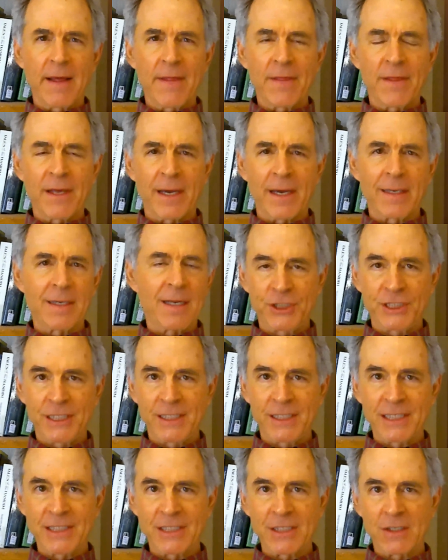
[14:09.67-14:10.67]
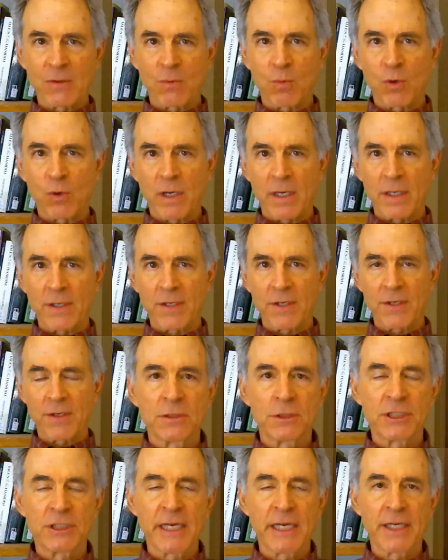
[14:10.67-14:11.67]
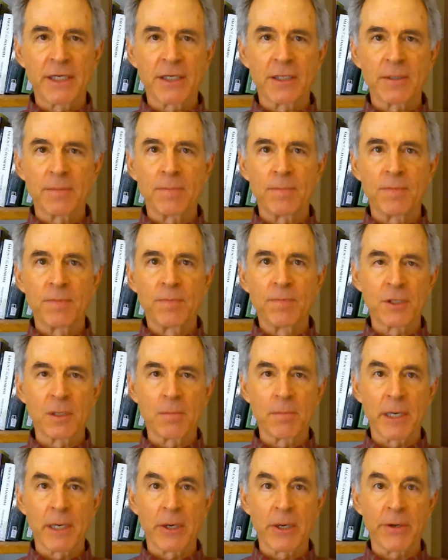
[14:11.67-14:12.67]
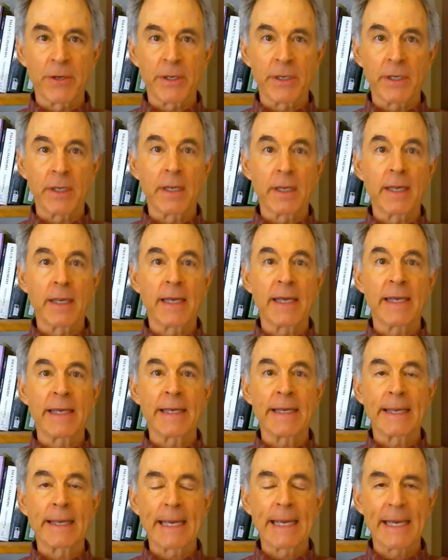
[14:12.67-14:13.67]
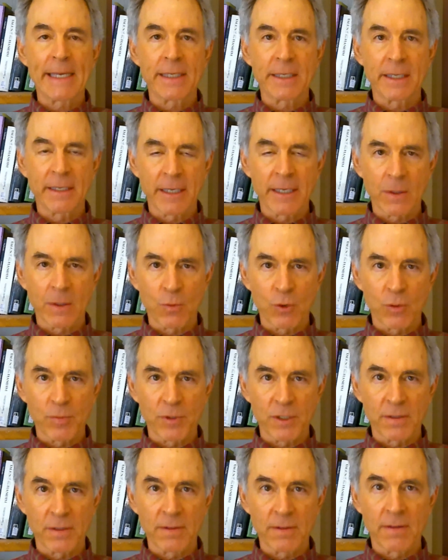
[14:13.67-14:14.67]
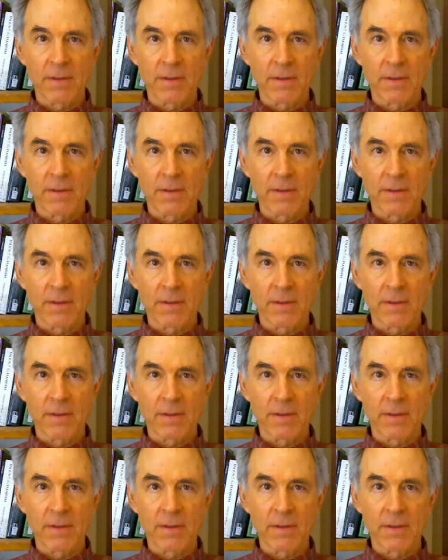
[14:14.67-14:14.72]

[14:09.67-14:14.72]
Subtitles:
that she doesn't want Jacob to marry a Canaanite woman.